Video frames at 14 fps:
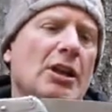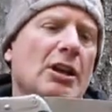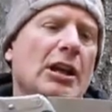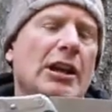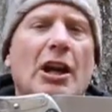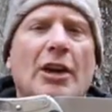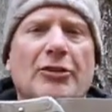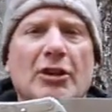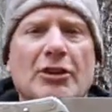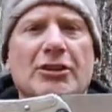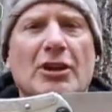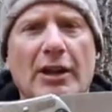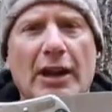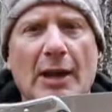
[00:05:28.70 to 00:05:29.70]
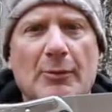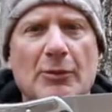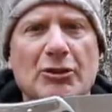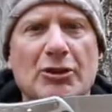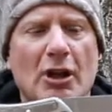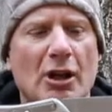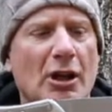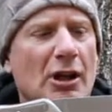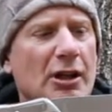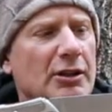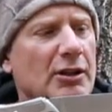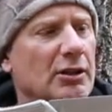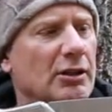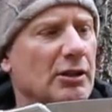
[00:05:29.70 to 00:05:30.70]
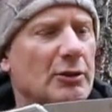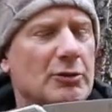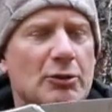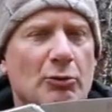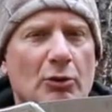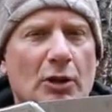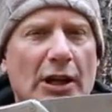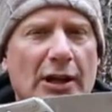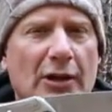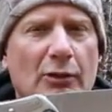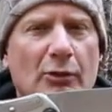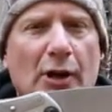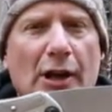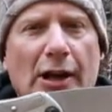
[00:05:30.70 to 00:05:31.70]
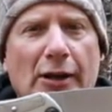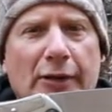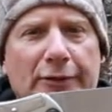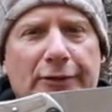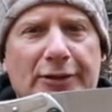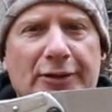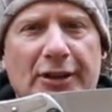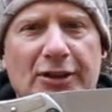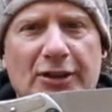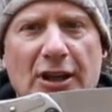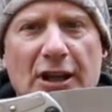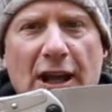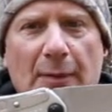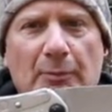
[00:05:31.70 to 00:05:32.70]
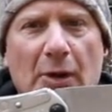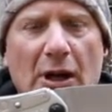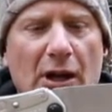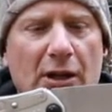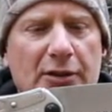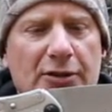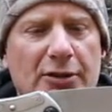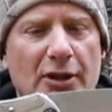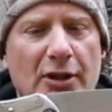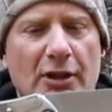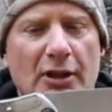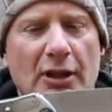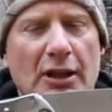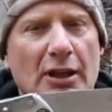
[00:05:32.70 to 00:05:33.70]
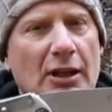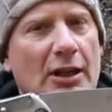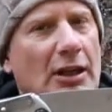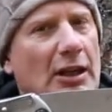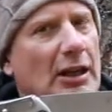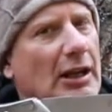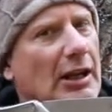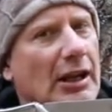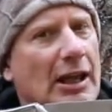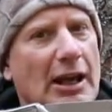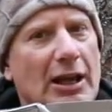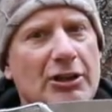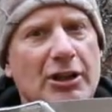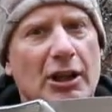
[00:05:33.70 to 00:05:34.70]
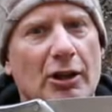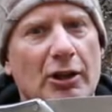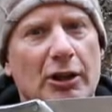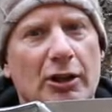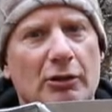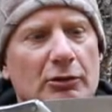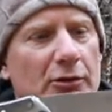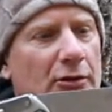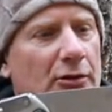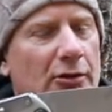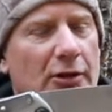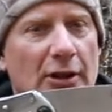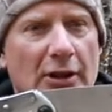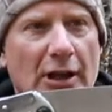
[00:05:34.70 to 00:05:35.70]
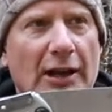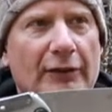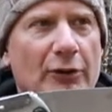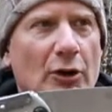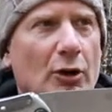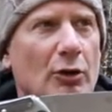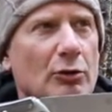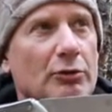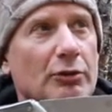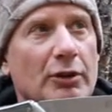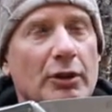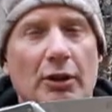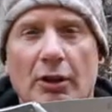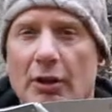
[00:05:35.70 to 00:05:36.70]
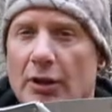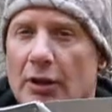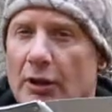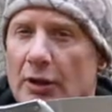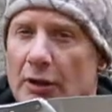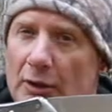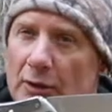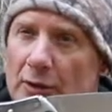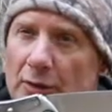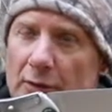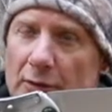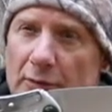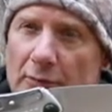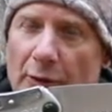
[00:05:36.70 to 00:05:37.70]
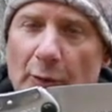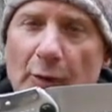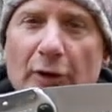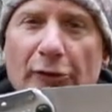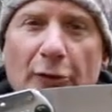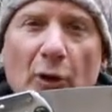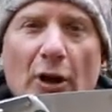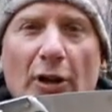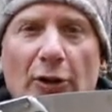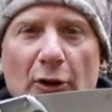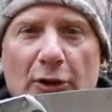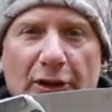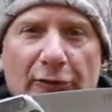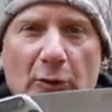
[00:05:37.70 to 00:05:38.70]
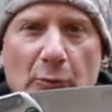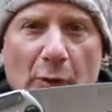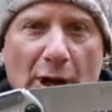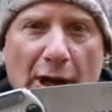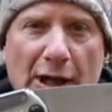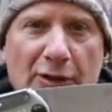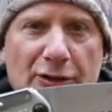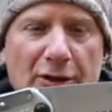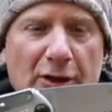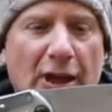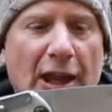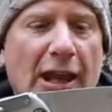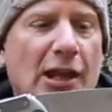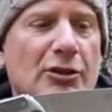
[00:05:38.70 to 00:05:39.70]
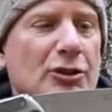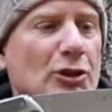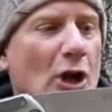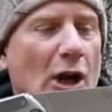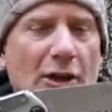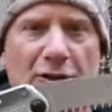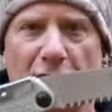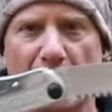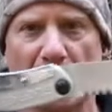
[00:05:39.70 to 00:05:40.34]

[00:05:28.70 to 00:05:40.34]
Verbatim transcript: I got this on Amazon. It was right around 68 bucks. And I gotta tell you, I've owned three or four other different brands of hand saws and